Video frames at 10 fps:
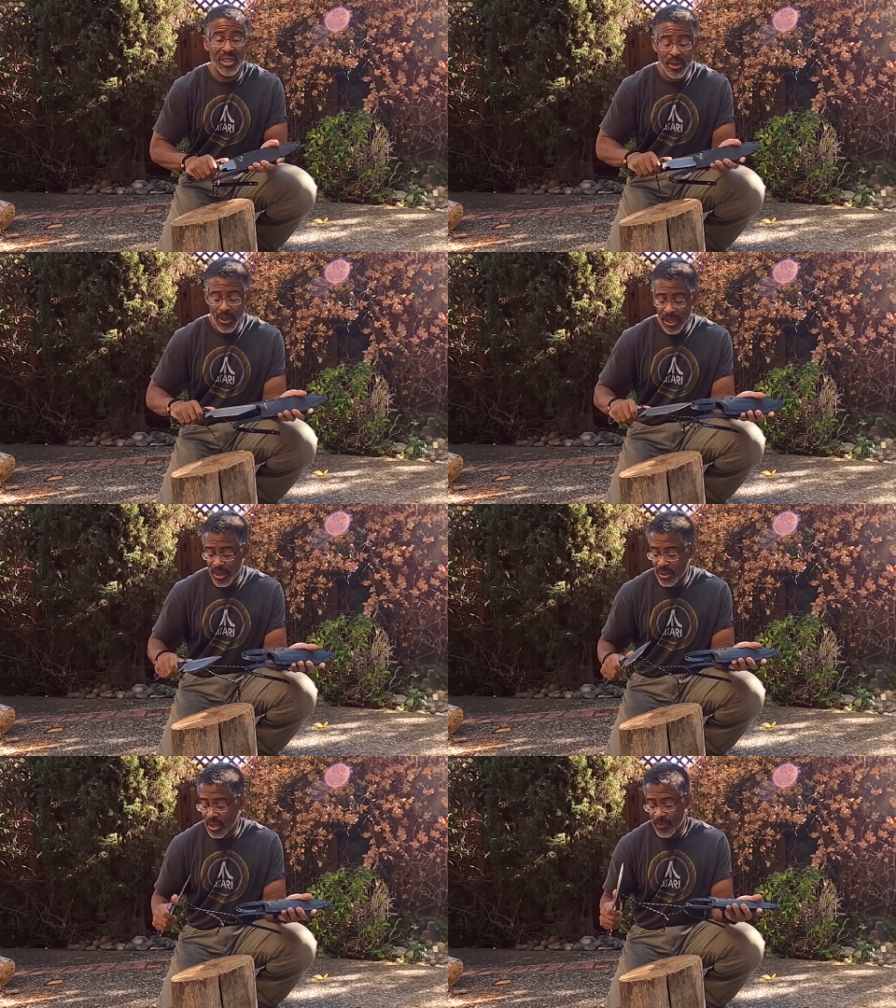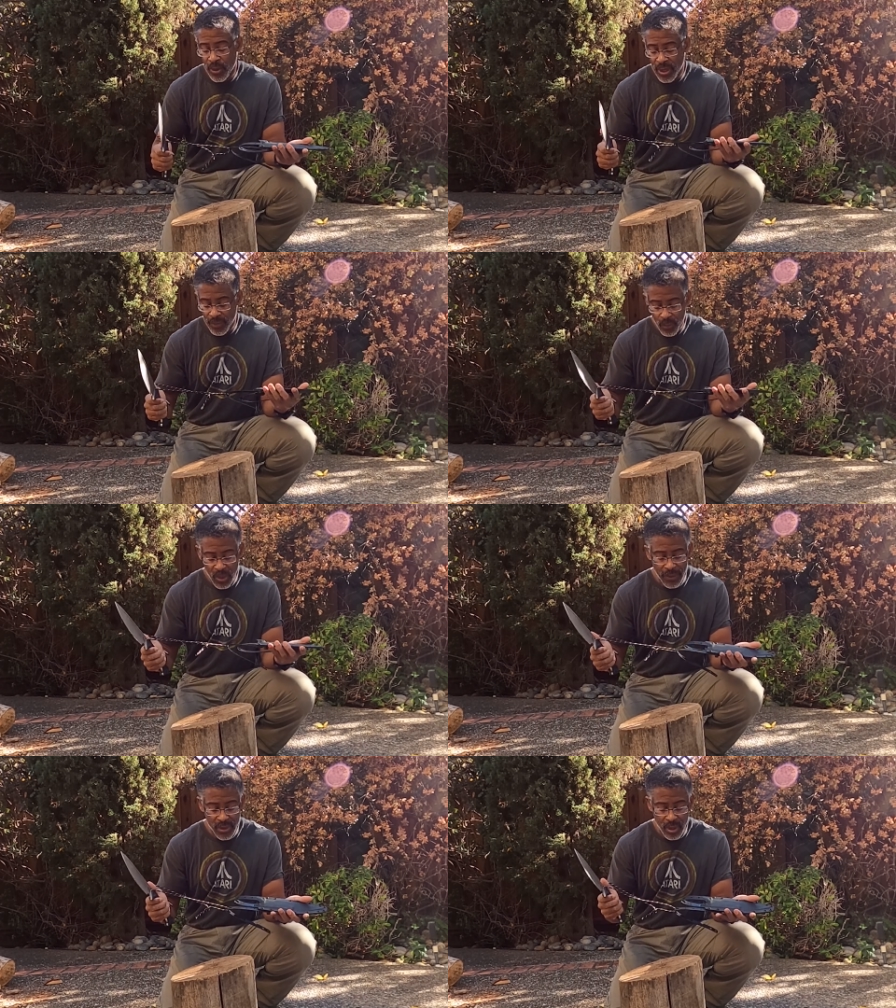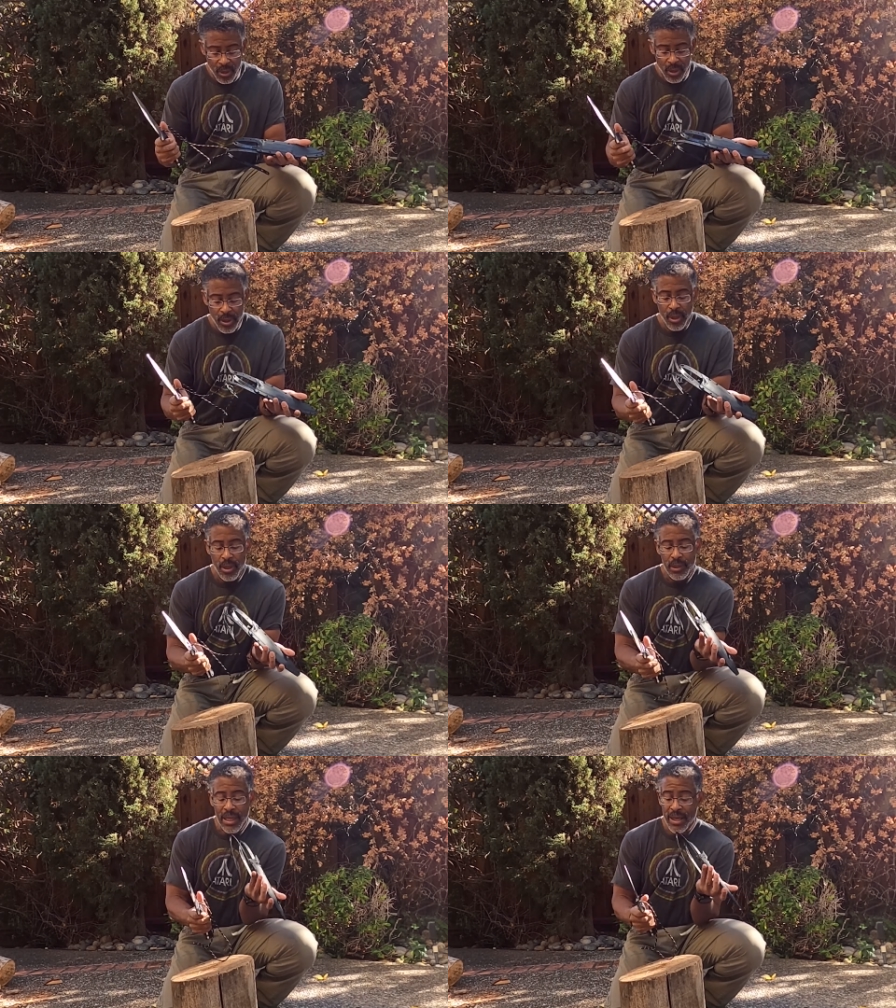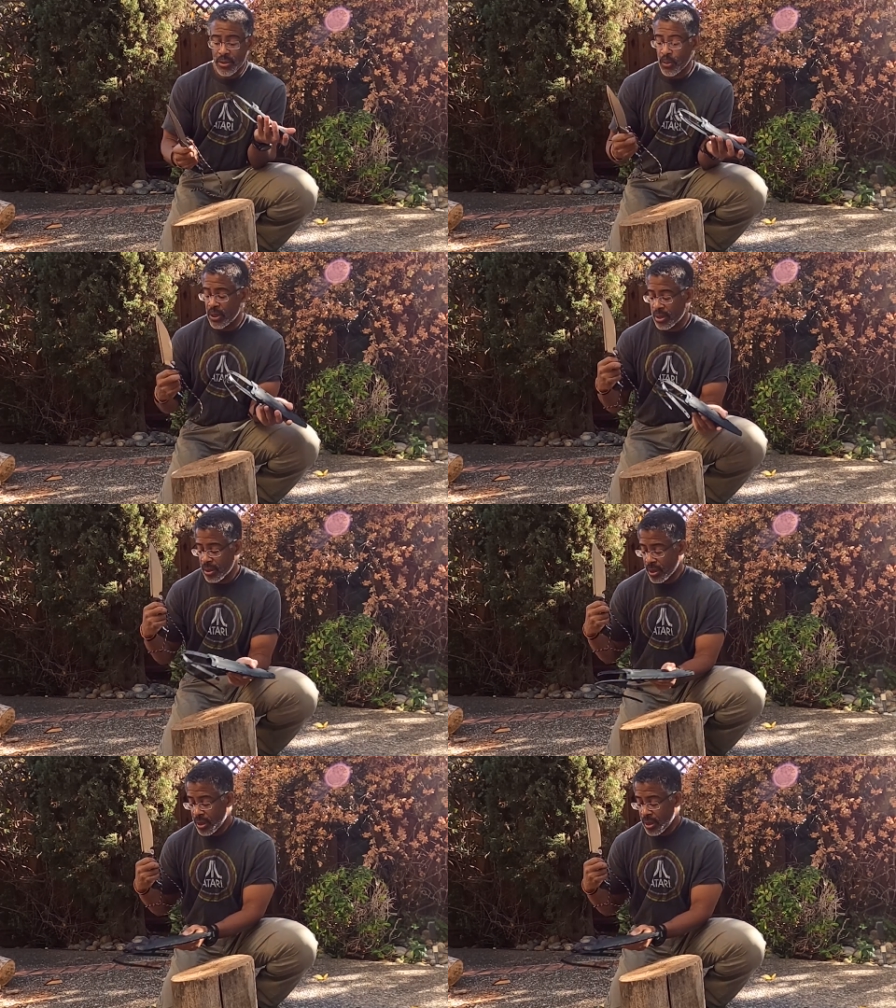you know, it is a very, from what I saw last week,